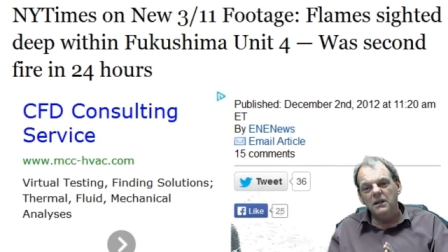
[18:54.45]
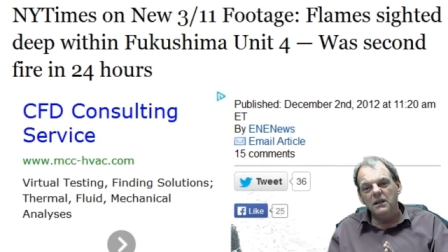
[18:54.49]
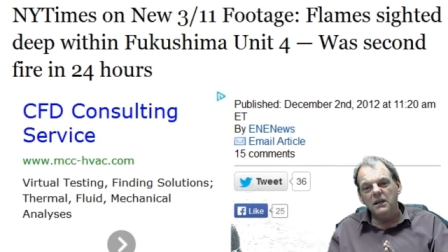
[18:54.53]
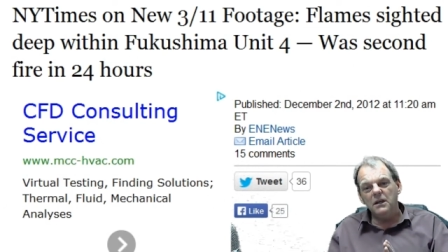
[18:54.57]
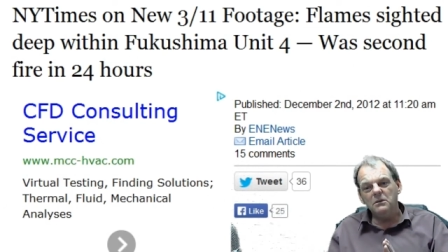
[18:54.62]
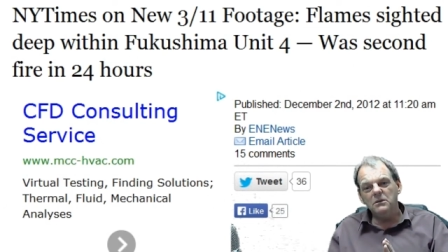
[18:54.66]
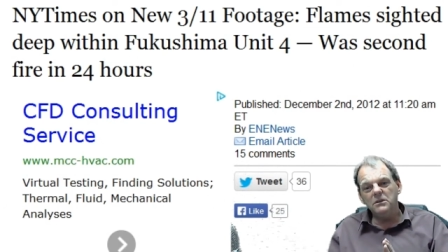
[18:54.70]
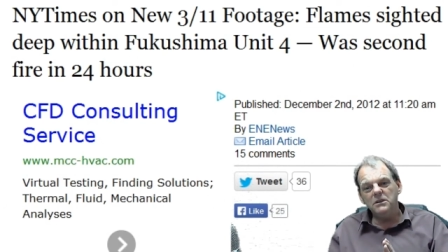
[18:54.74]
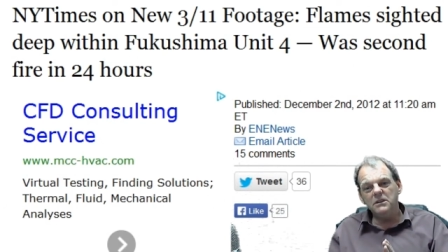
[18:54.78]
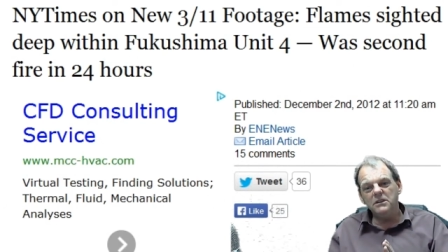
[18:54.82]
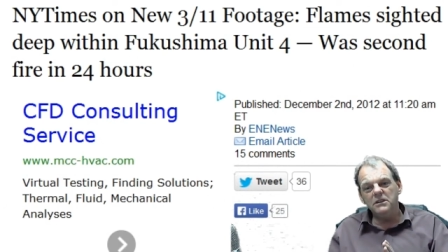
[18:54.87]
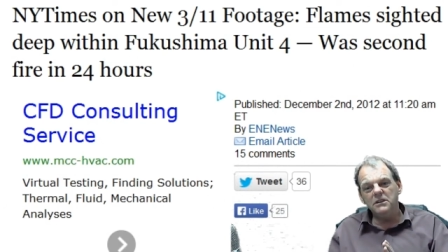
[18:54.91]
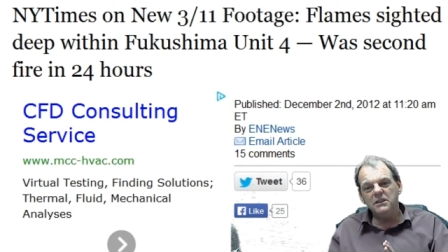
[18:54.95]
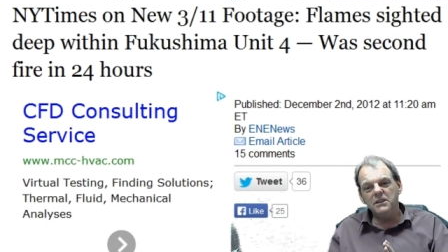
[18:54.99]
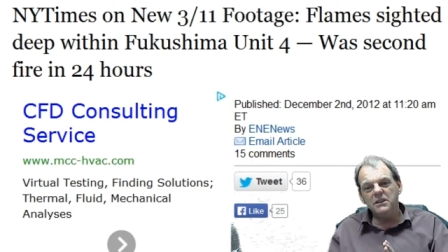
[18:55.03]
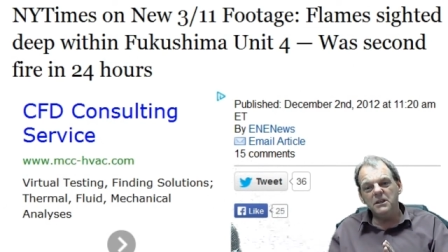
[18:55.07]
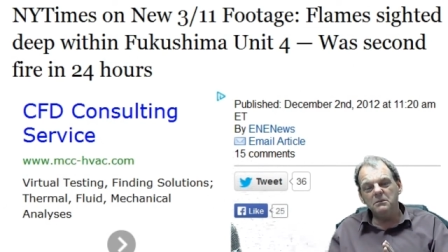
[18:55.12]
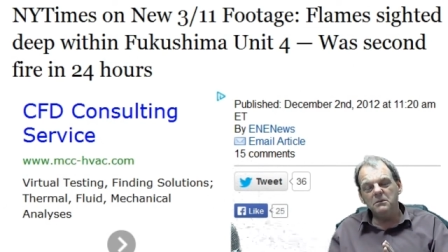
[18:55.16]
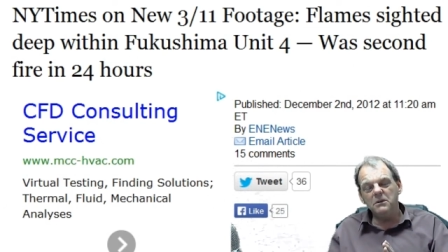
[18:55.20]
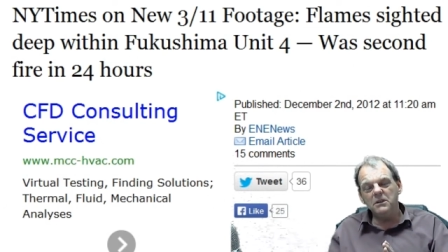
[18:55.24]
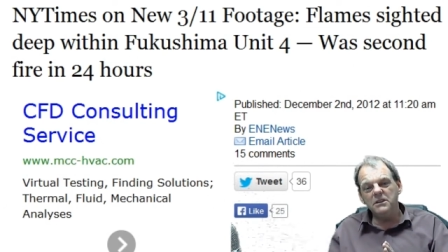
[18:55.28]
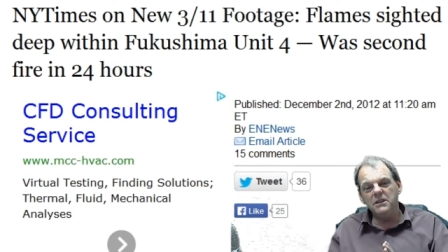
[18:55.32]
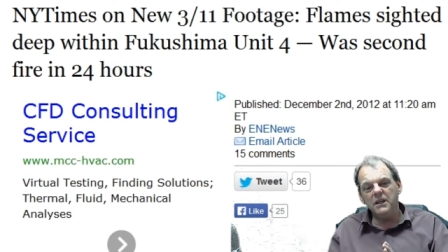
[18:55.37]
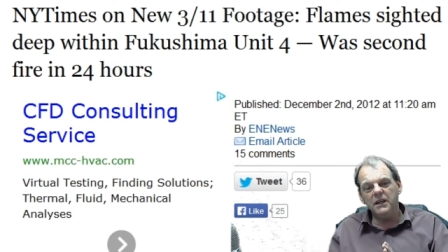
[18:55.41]
That was
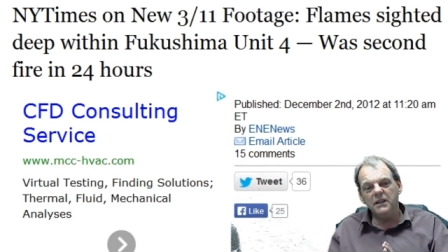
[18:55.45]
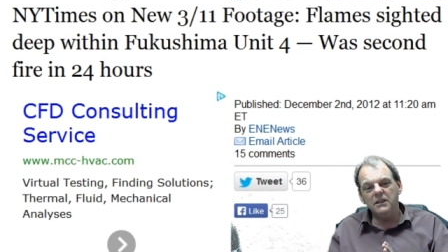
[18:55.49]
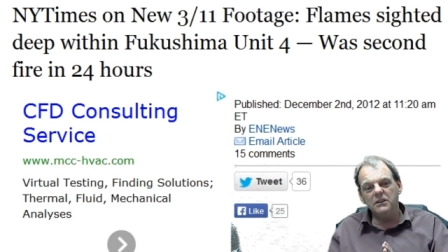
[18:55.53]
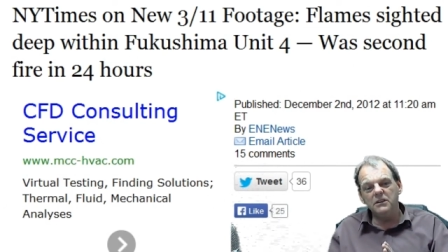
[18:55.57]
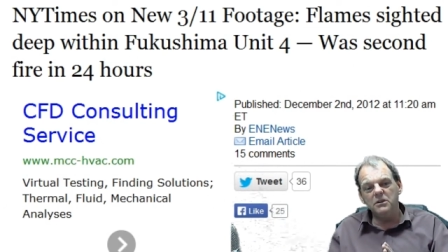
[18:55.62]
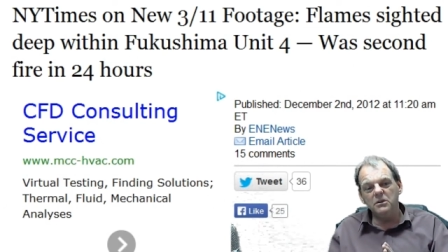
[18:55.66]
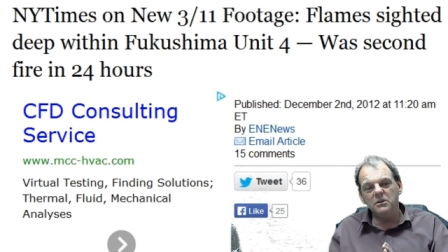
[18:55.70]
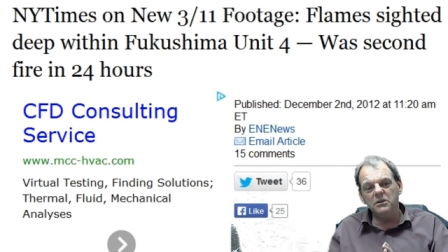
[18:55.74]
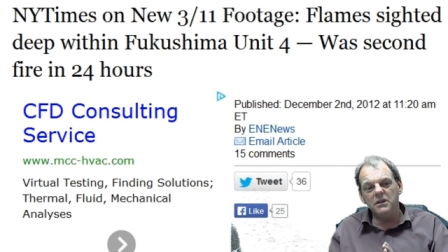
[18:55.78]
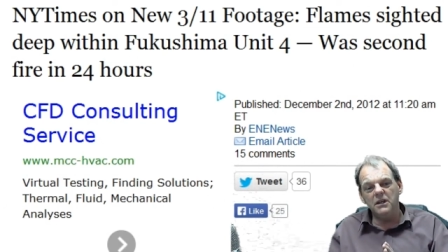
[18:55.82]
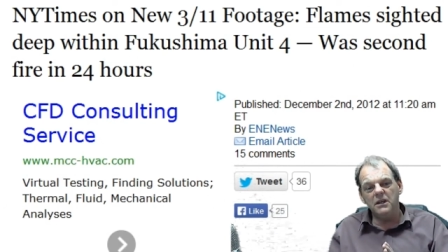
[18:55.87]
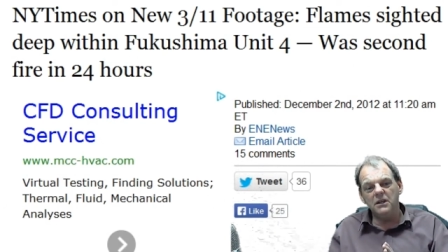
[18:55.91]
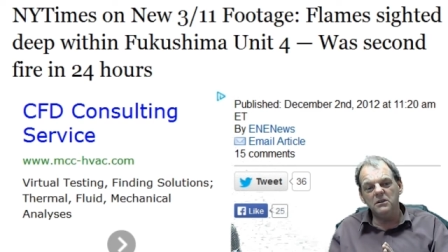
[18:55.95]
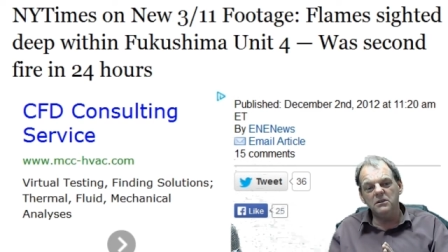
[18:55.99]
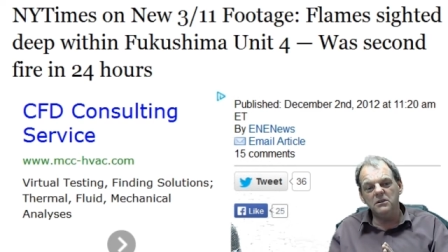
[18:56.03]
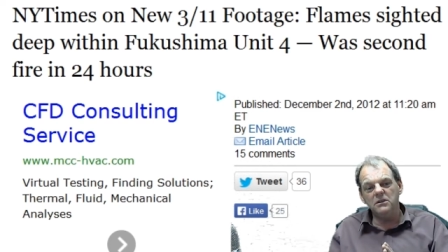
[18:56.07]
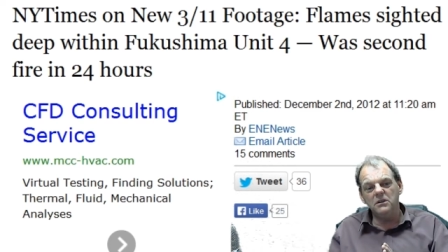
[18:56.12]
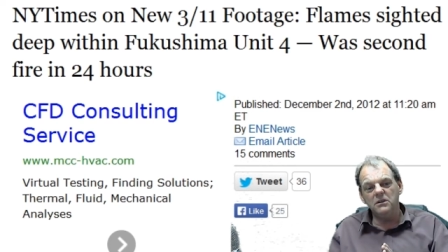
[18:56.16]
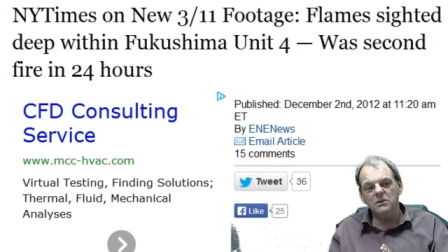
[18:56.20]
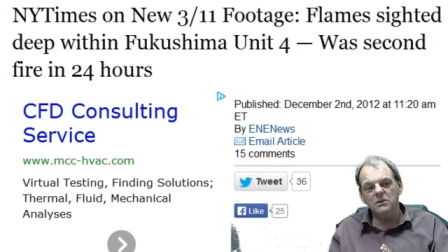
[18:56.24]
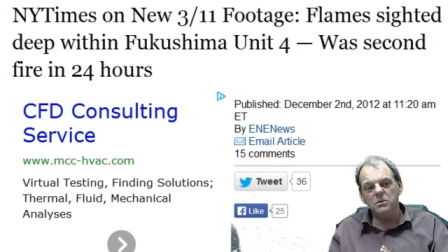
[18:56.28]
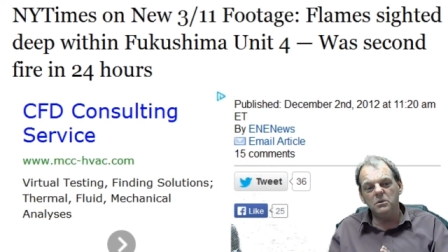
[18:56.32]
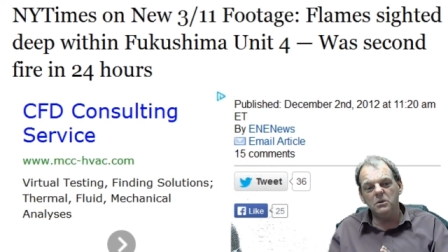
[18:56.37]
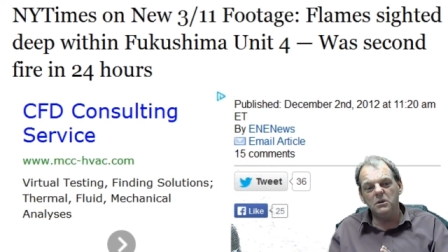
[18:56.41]
December the 2nd,
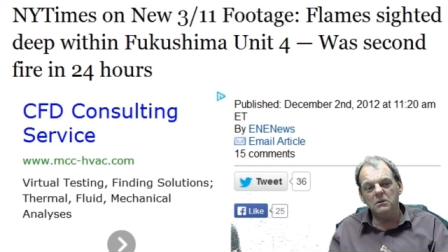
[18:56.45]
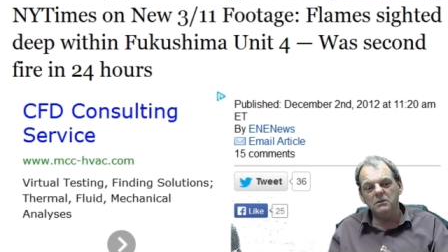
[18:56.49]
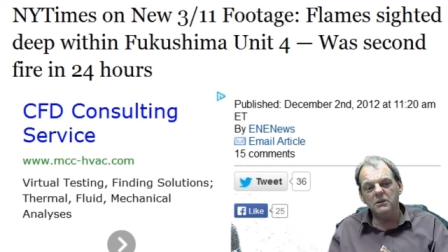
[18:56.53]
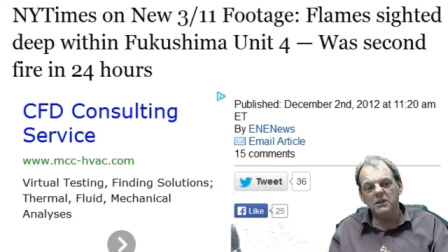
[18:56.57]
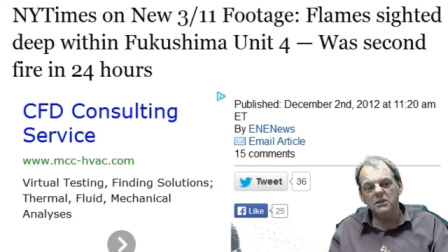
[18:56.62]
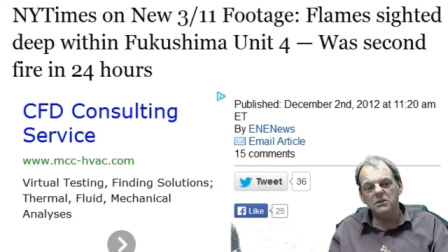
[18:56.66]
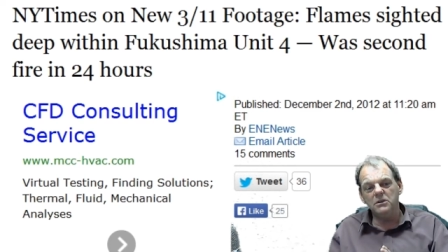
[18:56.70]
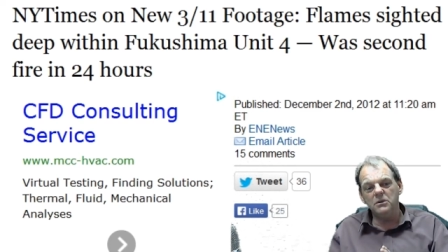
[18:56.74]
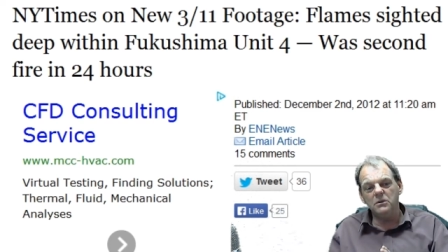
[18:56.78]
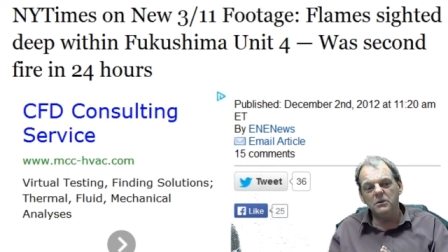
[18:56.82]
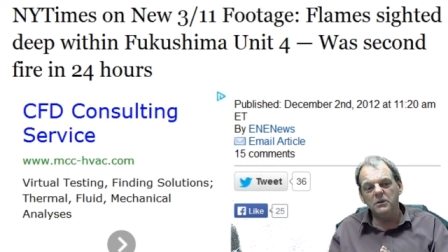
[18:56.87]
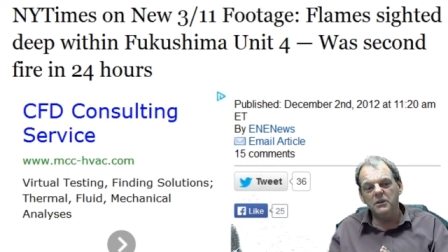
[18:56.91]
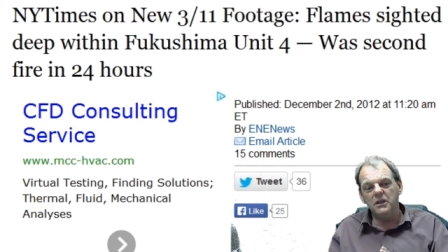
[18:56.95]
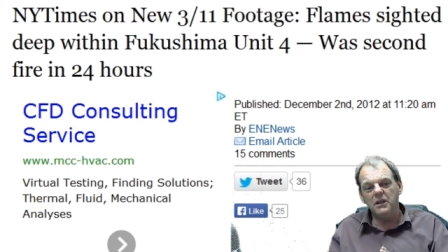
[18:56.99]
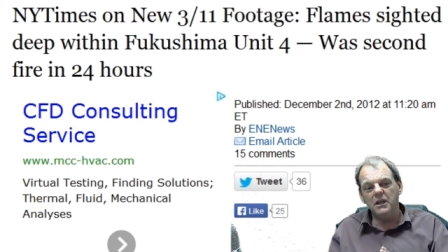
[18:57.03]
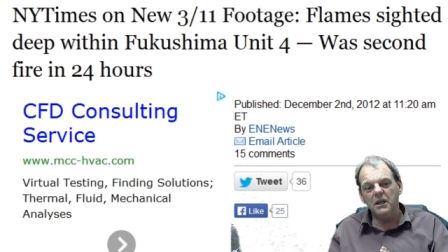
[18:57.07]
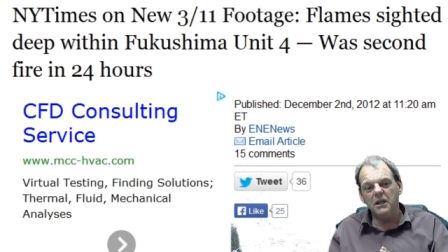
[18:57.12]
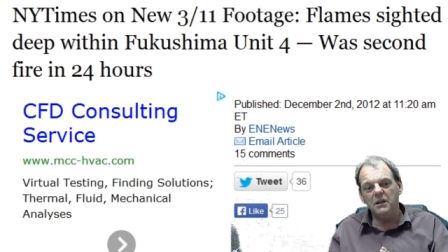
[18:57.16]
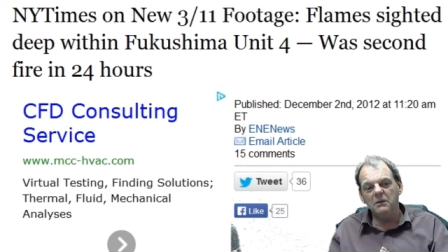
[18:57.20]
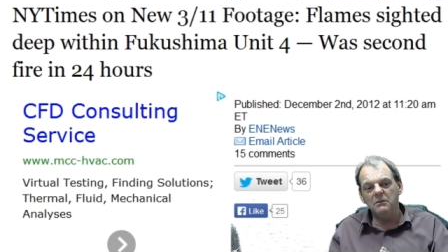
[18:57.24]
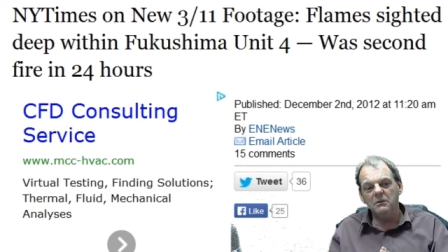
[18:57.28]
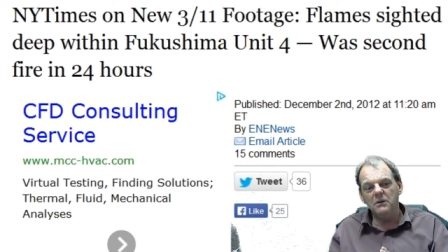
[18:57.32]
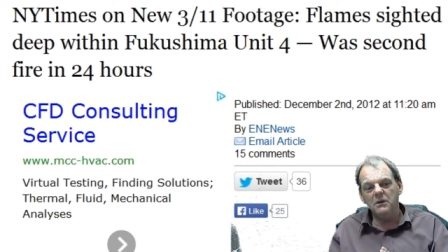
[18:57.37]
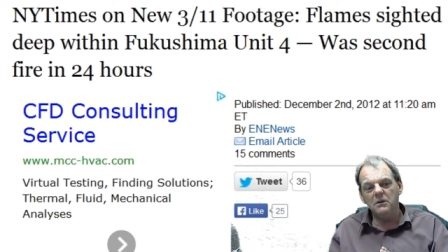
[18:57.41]
2012, that story
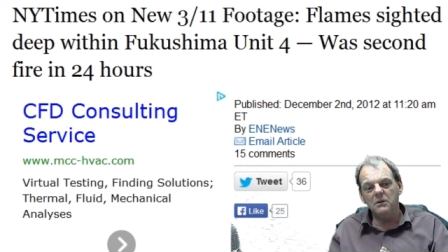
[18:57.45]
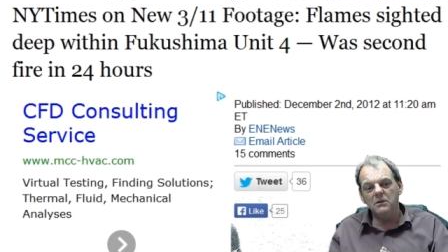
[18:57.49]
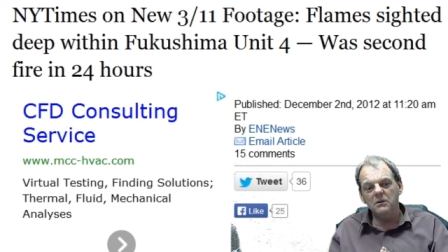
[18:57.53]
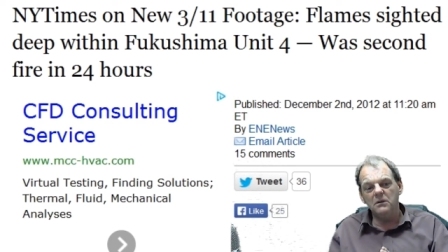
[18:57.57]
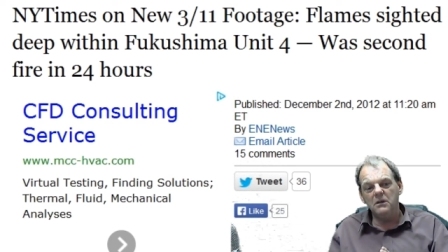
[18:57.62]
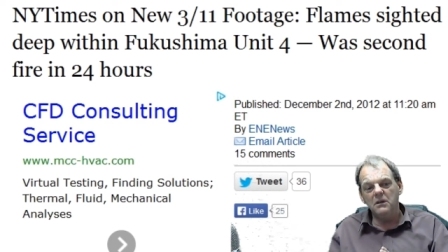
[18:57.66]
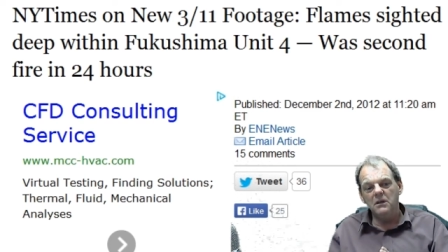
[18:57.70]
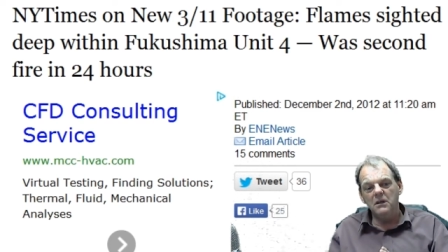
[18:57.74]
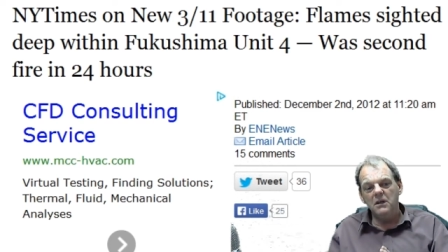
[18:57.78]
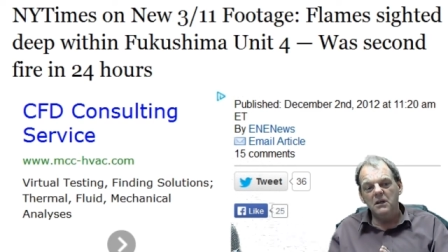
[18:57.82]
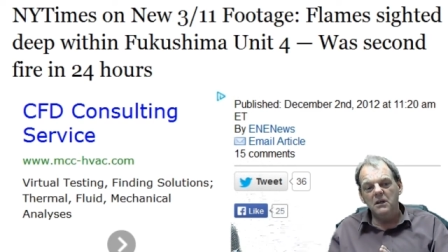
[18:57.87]
came out.